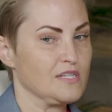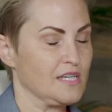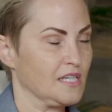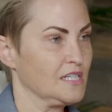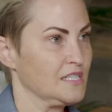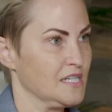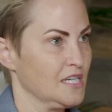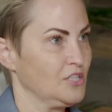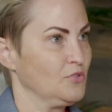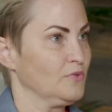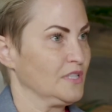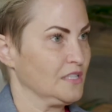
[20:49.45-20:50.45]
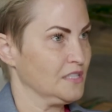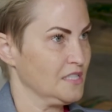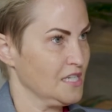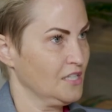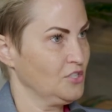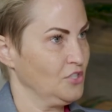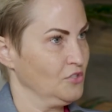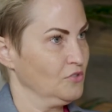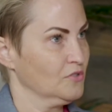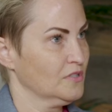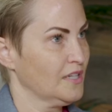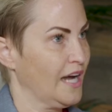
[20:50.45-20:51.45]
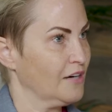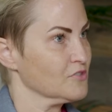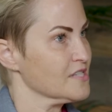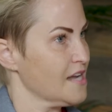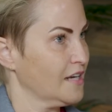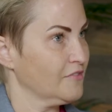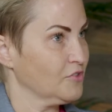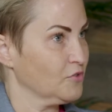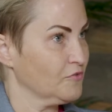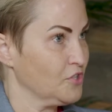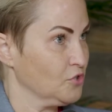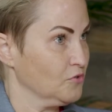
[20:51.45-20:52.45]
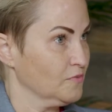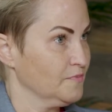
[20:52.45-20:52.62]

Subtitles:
that continue and continue outside of your view.